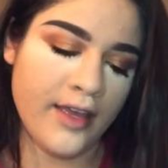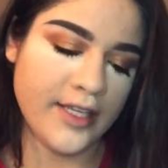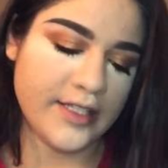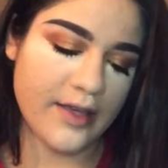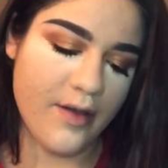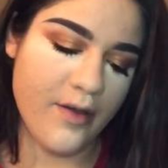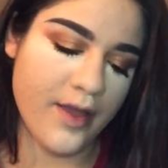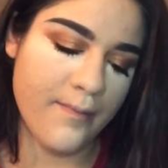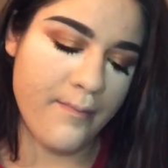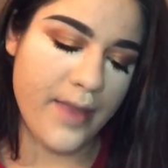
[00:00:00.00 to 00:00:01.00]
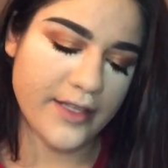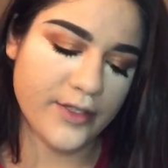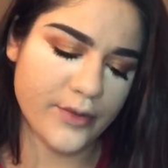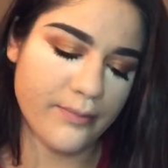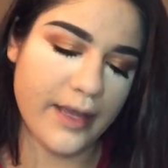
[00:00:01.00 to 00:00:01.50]
so, main
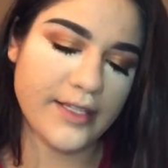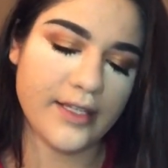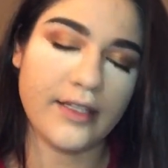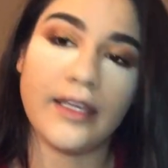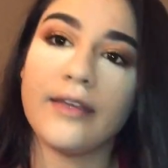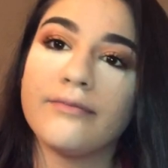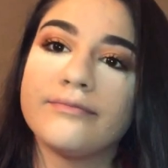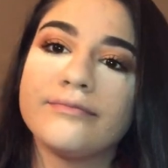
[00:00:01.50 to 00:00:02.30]
story, basically,